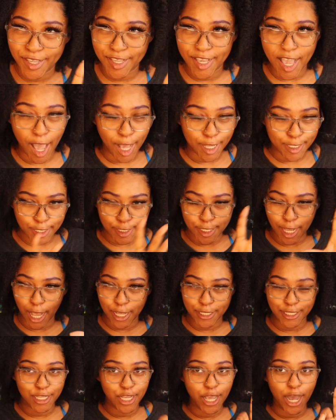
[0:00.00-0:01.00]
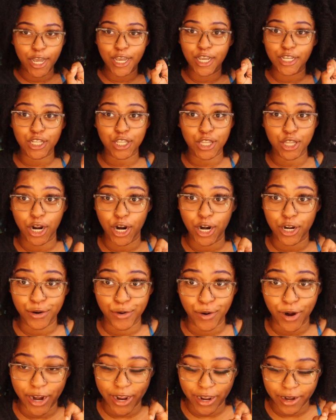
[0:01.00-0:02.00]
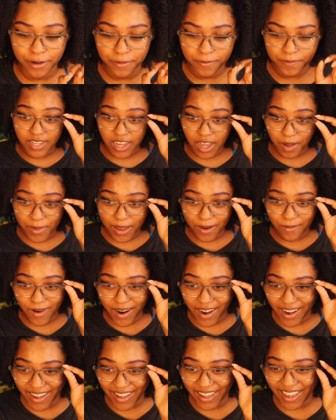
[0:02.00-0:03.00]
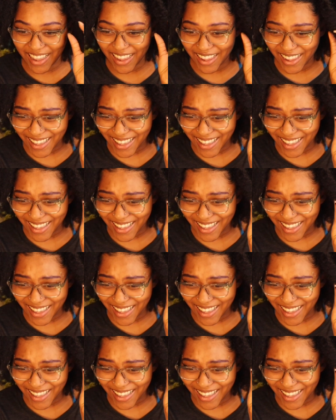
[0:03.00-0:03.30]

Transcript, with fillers: Yes, as young as third grade. Tell me why.